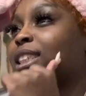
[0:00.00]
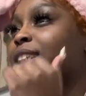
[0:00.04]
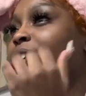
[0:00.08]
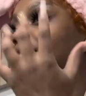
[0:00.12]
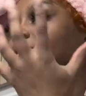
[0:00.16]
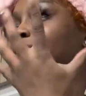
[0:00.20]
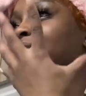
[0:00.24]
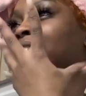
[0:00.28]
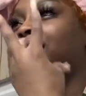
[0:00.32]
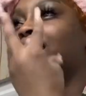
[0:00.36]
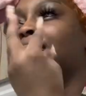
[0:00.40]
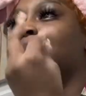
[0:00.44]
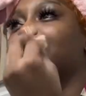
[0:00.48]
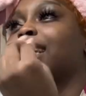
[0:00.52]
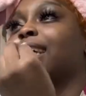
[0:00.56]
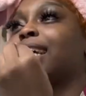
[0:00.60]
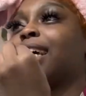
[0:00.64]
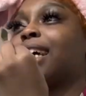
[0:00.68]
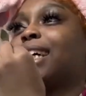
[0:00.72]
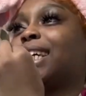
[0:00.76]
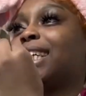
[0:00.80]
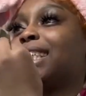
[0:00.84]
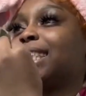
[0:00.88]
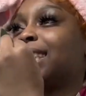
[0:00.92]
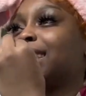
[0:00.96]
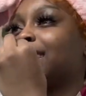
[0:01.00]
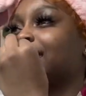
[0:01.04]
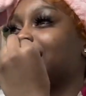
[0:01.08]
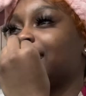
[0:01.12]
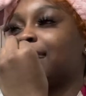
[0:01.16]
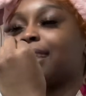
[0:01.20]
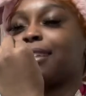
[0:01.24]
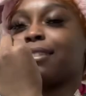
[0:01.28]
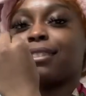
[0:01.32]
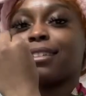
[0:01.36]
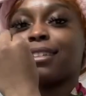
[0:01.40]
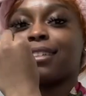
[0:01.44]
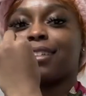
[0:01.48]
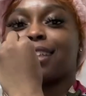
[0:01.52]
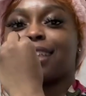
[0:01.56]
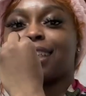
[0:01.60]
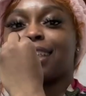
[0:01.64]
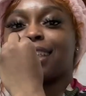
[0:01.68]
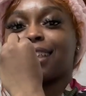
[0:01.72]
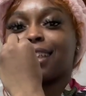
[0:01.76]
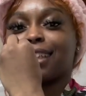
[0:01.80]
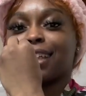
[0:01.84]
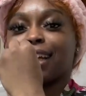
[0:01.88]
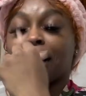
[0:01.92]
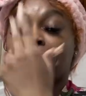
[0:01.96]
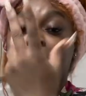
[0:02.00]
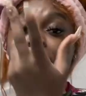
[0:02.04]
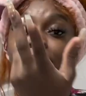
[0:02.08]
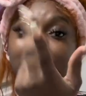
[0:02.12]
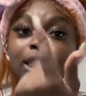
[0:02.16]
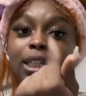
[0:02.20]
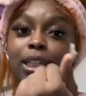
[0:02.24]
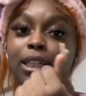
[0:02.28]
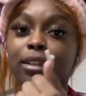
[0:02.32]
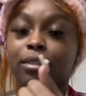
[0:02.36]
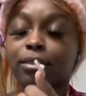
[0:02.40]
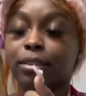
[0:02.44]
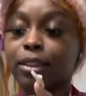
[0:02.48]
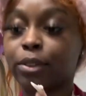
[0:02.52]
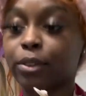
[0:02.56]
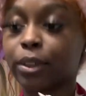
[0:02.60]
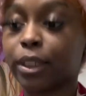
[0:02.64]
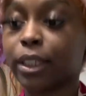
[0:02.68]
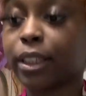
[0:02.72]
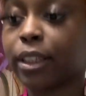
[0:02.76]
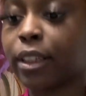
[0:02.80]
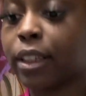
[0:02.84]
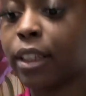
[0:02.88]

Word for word: I just like how it's giving right now. I'm gonna take it off anyway,